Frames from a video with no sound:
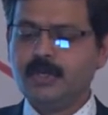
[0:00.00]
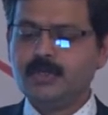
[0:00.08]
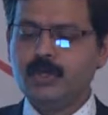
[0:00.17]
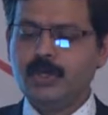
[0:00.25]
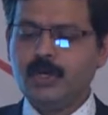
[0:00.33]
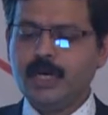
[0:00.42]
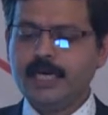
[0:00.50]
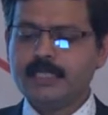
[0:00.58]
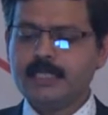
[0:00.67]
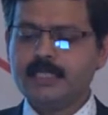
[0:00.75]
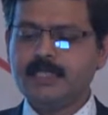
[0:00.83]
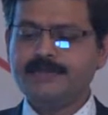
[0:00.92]
So
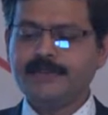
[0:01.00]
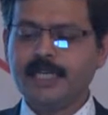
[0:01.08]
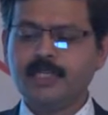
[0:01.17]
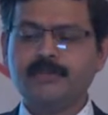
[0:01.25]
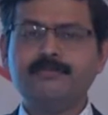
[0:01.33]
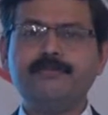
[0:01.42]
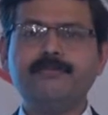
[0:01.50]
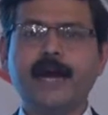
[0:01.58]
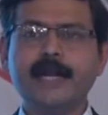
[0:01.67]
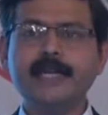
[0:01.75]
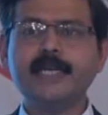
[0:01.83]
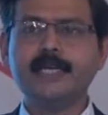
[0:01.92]
excessive rate of
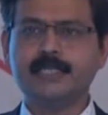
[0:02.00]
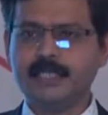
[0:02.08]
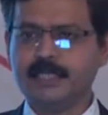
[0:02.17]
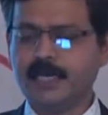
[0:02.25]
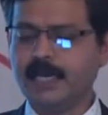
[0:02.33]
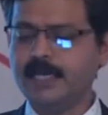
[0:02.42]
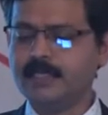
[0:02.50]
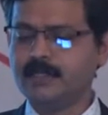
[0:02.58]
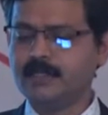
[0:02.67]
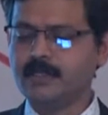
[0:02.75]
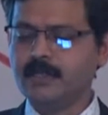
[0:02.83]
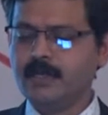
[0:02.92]
fatty acid
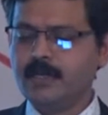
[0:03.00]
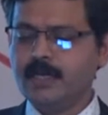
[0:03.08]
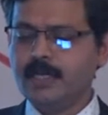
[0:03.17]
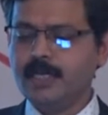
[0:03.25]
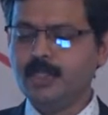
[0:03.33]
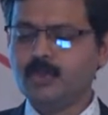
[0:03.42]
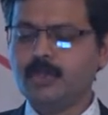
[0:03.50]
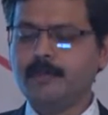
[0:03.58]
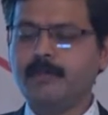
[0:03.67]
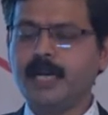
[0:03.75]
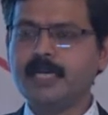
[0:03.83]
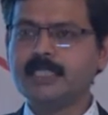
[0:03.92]
release into the
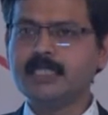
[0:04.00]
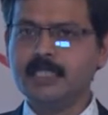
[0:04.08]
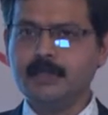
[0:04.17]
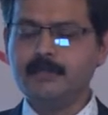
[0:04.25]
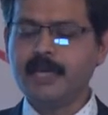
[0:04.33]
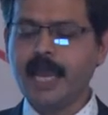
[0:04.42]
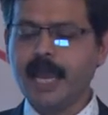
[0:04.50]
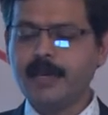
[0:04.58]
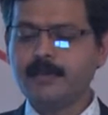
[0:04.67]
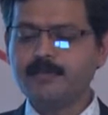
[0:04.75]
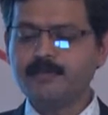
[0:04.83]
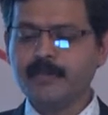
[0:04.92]
bloodstream
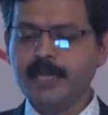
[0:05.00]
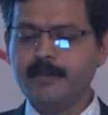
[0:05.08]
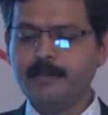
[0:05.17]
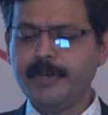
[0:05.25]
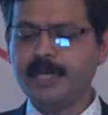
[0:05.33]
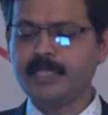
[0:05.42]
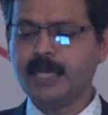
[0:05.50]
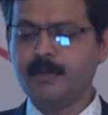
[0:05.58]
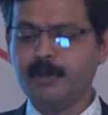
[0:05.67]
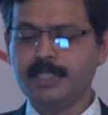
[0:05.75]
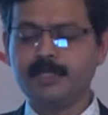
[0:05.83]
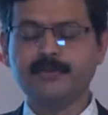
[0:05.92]
can impair the
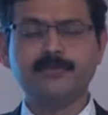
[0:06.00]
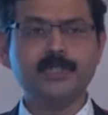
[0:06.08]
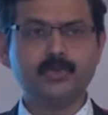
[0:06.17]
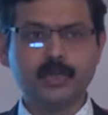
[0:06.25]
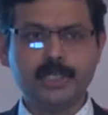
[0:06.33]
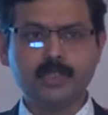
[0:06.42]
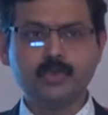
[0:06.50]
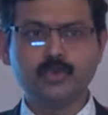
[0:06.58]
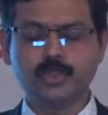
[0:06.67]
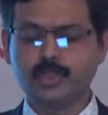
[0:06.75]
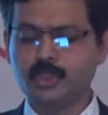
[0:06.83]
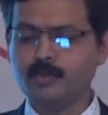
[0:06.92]
ability of insulin to
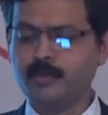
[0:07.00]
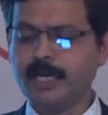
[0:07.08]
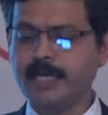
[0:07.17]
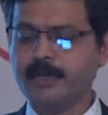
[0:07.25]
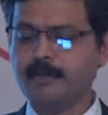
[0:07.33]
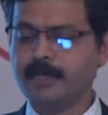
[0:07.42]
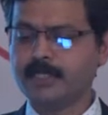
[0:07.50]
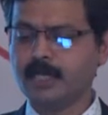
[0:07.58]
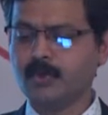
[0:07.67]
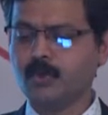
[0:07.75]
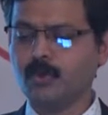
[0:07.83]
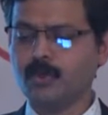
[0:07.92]
stimulate
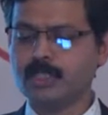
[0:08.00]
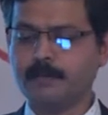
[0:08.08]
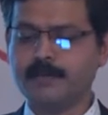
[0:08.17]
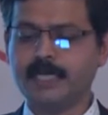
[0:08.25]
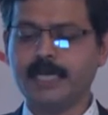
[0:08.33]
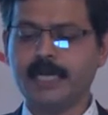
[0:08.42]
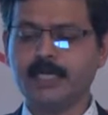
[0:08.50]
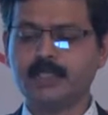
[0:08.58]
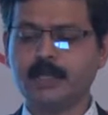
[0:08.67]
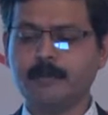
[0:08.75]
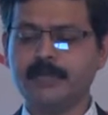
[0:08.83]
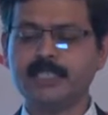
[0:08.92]
muscle glucose uptake and
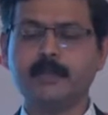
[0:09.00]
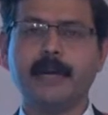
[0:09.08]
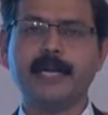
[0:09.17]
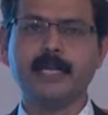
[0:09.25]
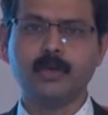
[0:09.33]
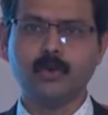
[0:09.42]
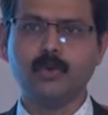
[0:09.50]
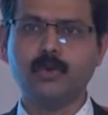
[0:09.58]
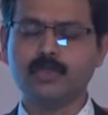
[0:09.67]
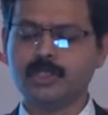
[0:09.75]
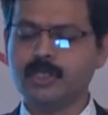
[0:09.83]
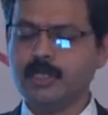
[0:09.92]
suppress hepatic
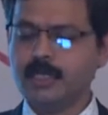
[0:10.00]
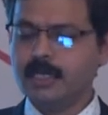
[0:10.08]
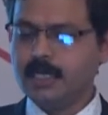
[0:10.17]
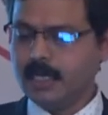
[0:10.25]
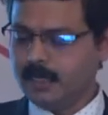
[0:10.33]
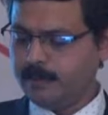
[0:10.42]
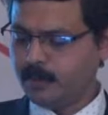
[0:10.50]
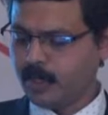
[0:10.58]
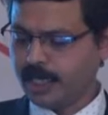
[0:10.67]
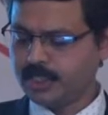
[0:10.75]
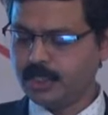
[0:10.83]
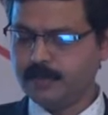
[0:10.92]
glucose
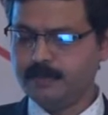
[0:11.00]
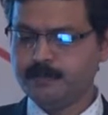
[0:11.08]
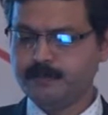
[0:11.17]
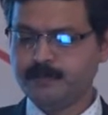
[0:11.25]
production.